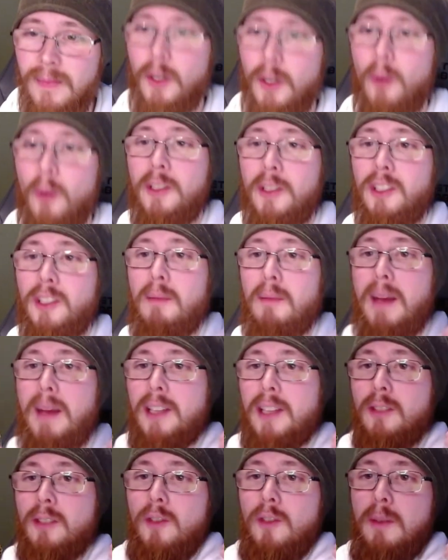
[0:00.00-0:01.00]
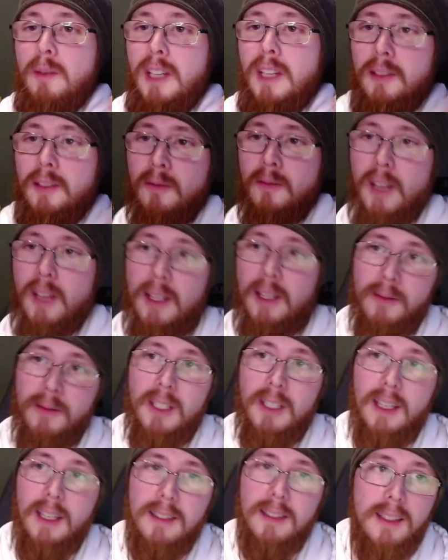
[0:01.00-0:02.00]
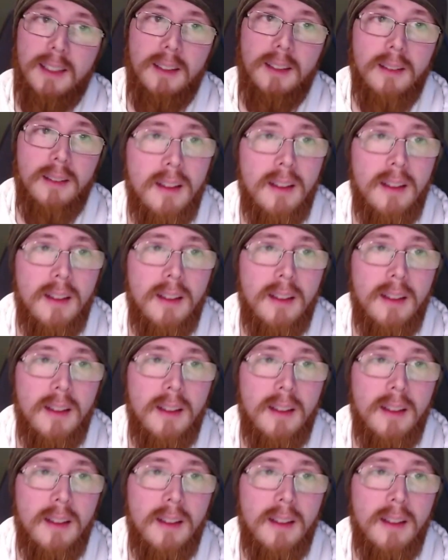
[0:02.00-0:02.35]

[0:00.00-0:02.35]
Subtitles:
obviously a massive Dreamcast fan if you can't tell.